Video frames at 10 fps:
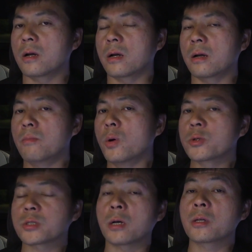
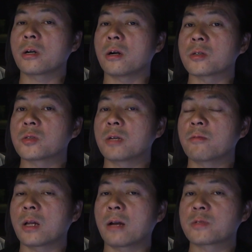Most other cars, they
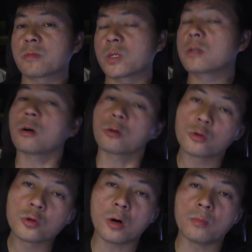will have something
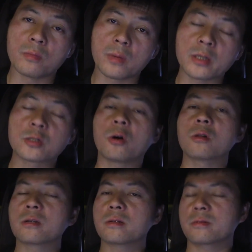called GOM. It's
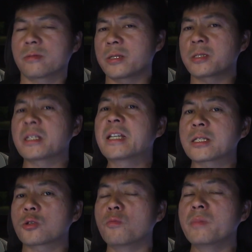
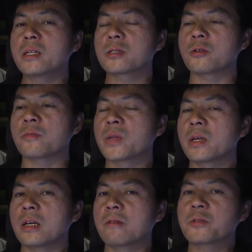guessometer.
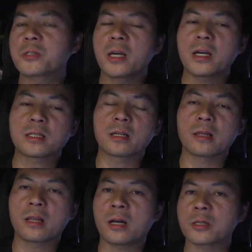It will take the
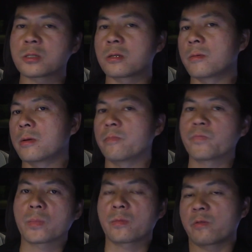last
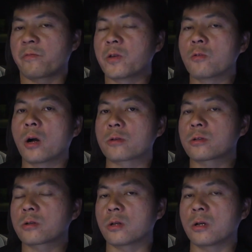few
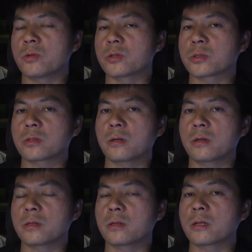hundred kilometers
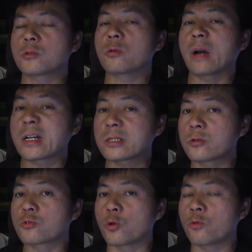that you actually
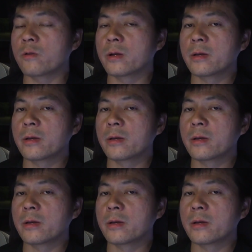drove,